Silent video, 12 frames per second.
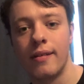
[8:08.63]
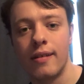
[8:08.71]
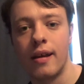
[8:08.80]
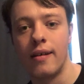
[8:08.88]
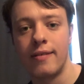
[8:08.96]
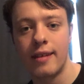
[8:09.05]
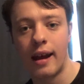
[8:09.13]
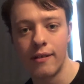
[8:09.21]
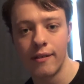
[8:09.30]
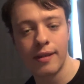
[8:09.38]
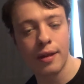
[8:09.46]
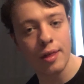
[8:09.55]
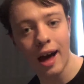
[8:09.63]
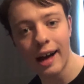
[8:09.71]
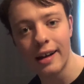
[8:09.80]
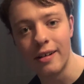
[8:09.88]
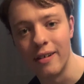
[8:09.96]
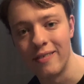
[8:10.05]

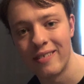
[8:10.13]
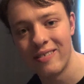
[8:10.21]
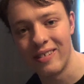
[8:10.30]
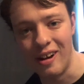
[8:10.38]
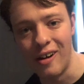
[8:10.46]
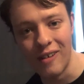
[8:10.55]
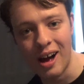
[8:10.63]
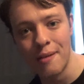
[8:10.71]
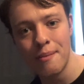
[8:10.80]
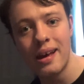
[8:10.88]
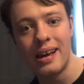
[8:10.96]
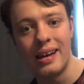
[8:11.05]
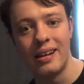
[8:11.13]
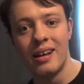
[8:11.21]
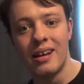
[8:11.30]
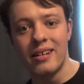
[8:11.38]
Zygons, if you know what I mean.